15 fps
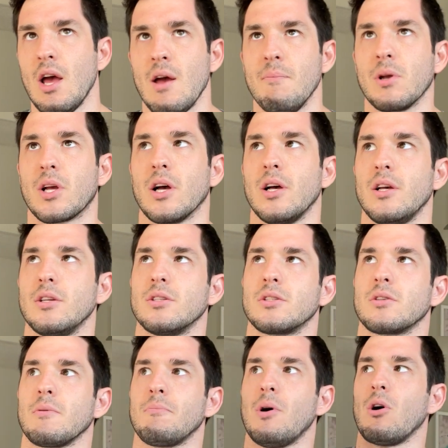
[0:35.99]
because
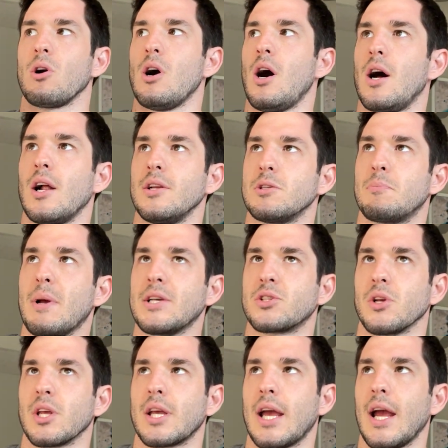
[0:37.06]
Pocahontas
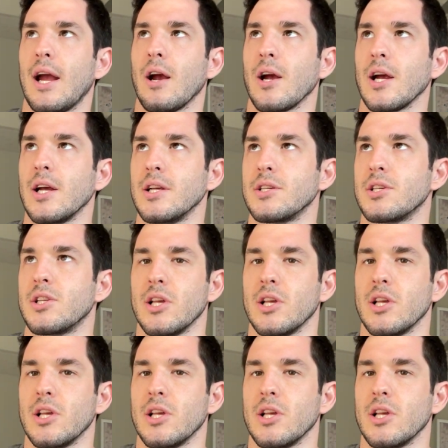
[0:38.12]
basically carries